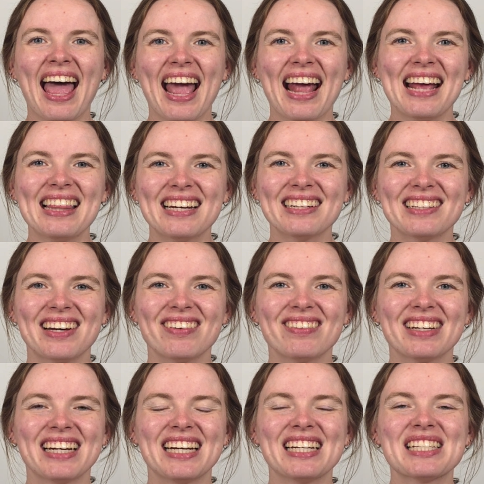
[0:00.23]
Hey there
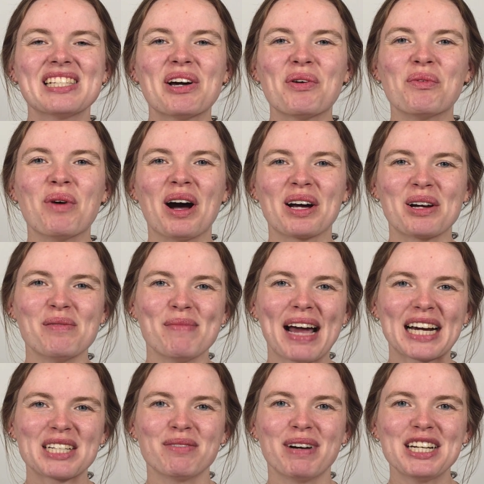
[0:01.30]
lovelies, welcome
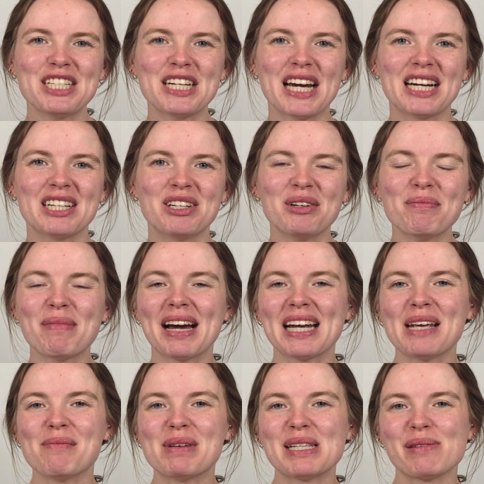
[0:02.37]
back to my channel. My
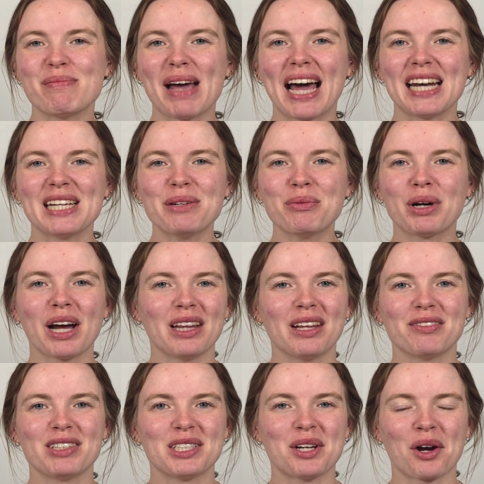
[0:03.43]
name is Maddie, where I
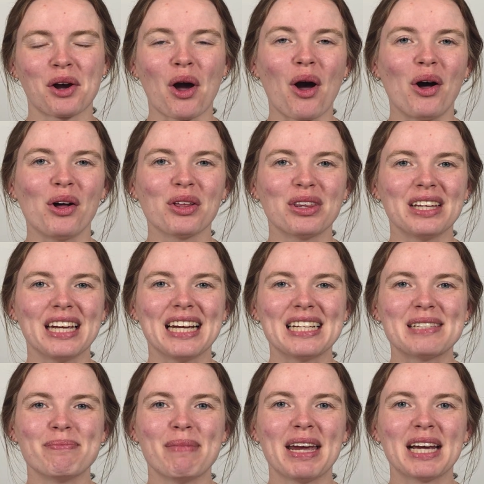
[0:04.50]
love to talk all
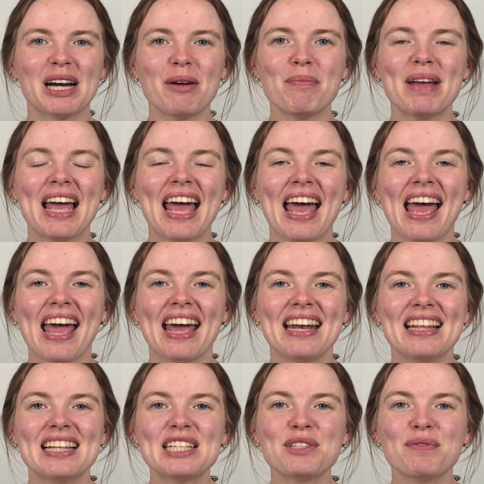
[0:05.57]
things makeup. And
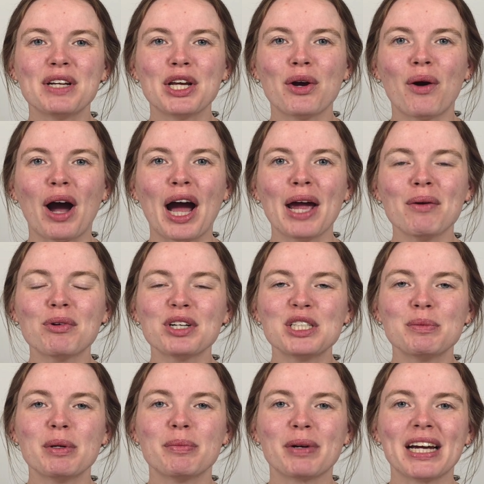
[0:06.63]
in this video, I'm going to
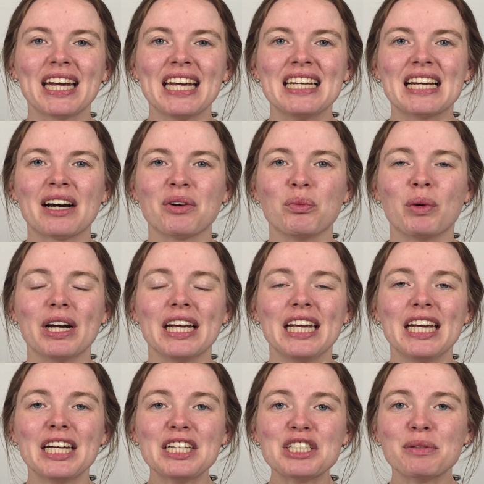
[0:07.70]
be breaking down what
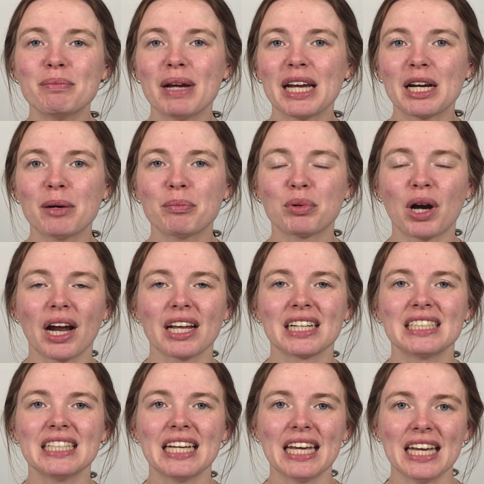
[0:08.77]
each makeup
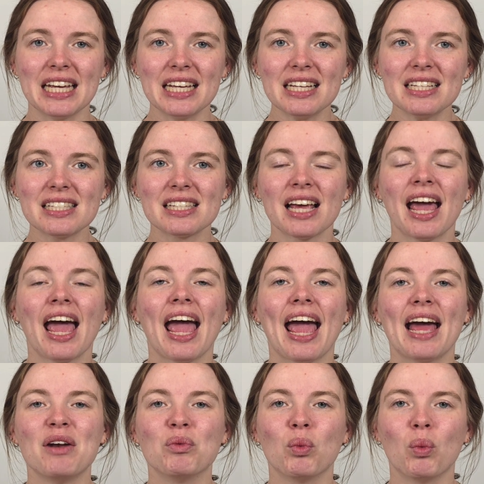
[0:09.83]
product is
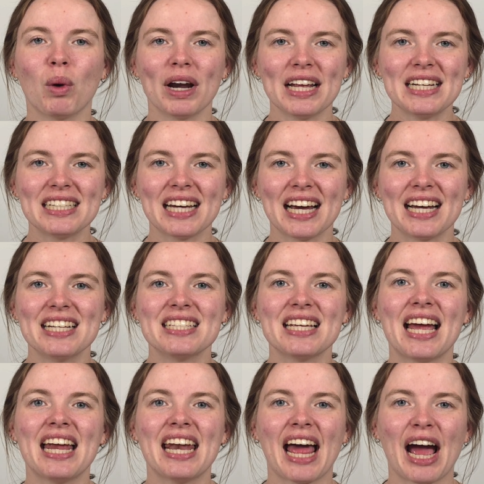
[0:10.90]
and what it does
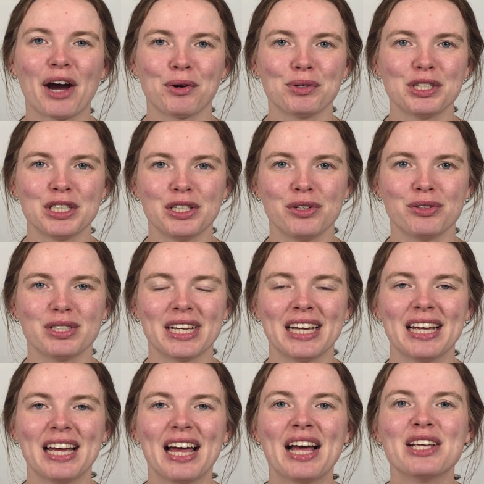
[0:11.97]
and how to use
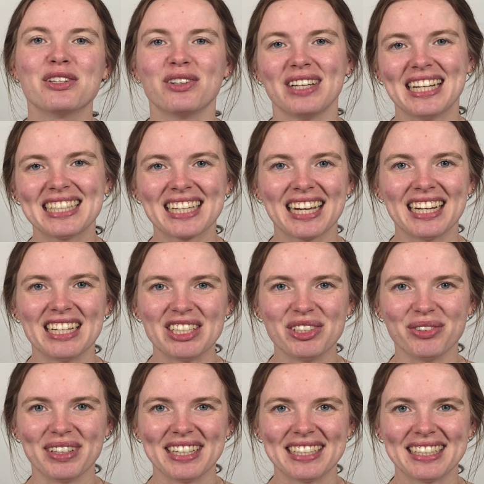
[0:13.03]
it. So let's get into
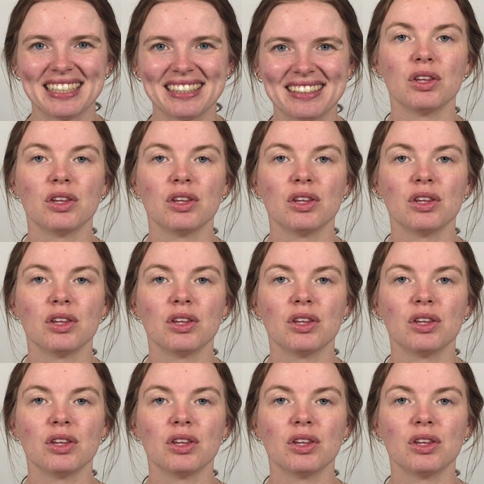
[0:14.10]
it.